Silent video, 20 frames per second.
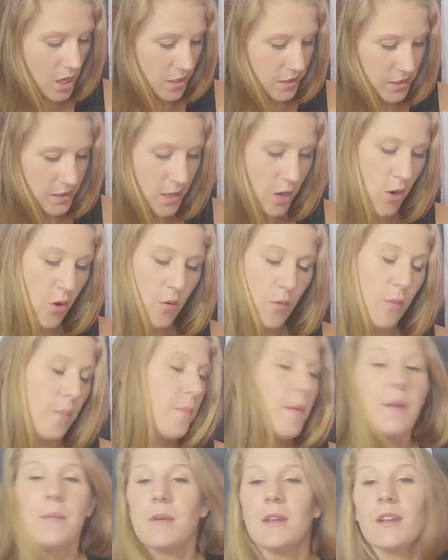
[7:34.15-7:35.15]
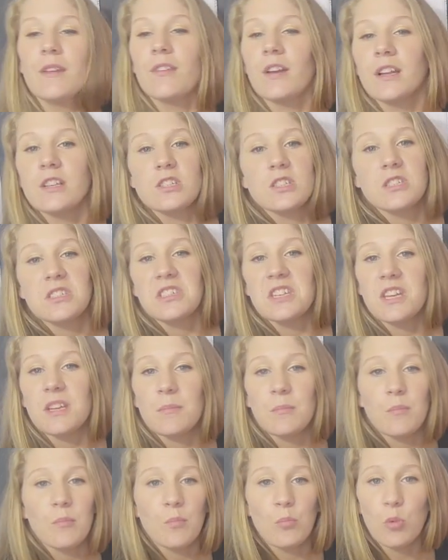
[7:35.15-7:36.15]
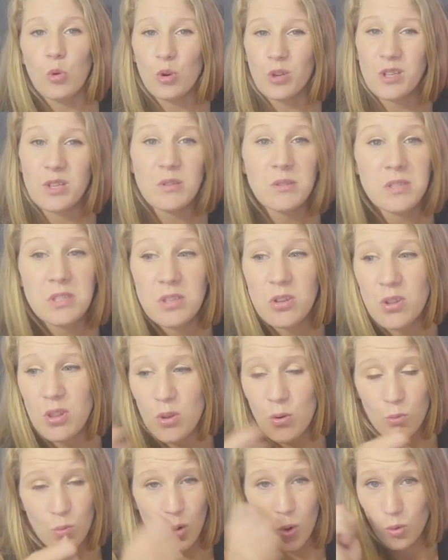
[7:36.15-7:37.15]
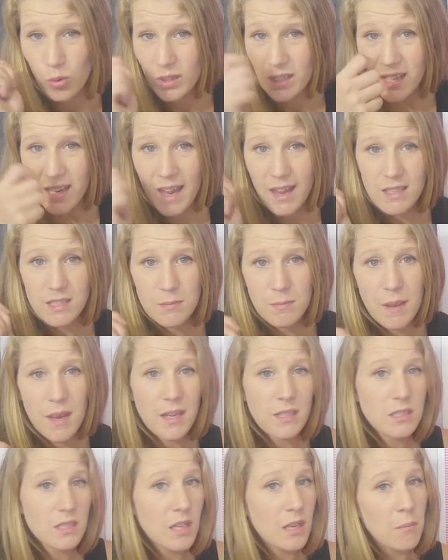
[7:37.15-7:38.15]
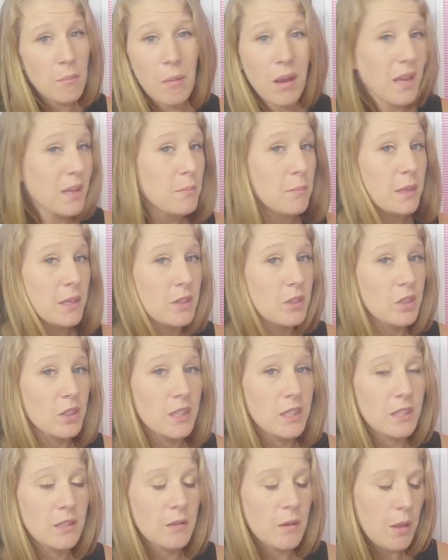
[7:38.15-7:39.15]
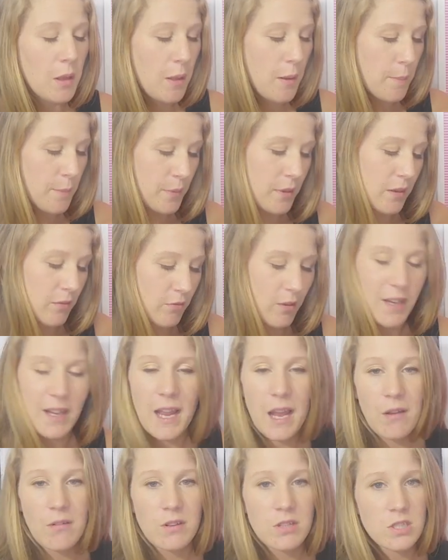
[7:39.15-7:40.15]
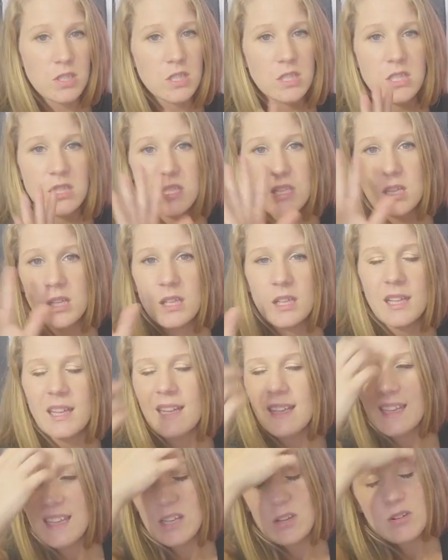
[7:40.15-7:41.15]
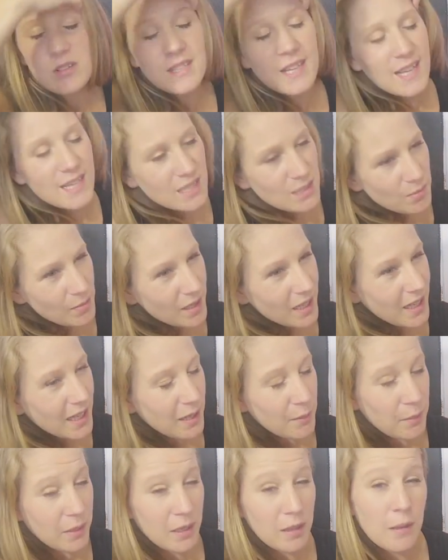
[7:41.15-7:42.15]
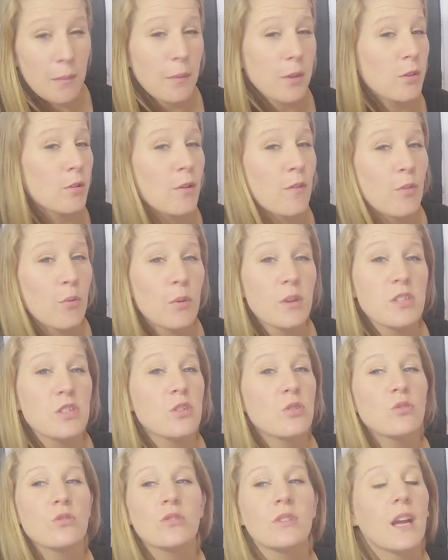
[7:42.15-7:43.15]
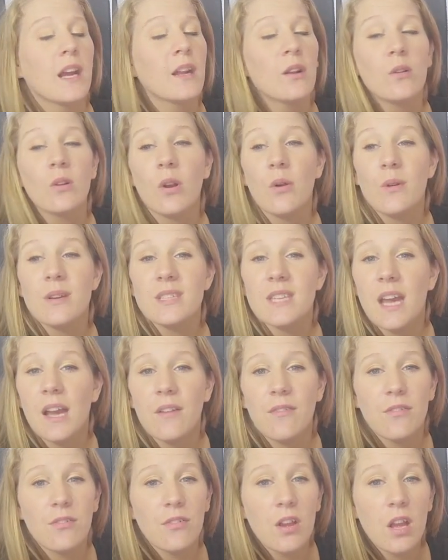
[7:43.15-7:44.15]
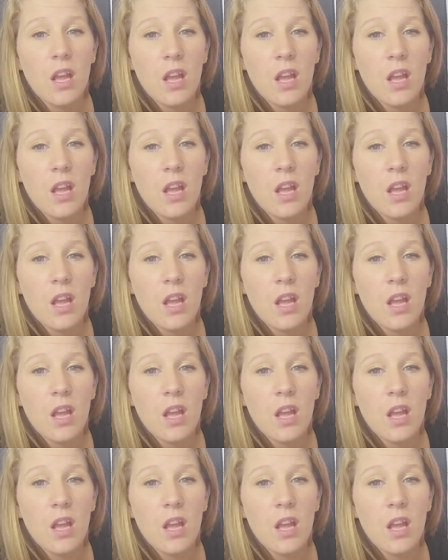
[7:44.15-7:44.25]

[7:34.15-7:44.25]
So maybe if I just get more used to the rolling aspect, it might be good. But right now it just irritates me, and being the mother of 3 children, I don't always have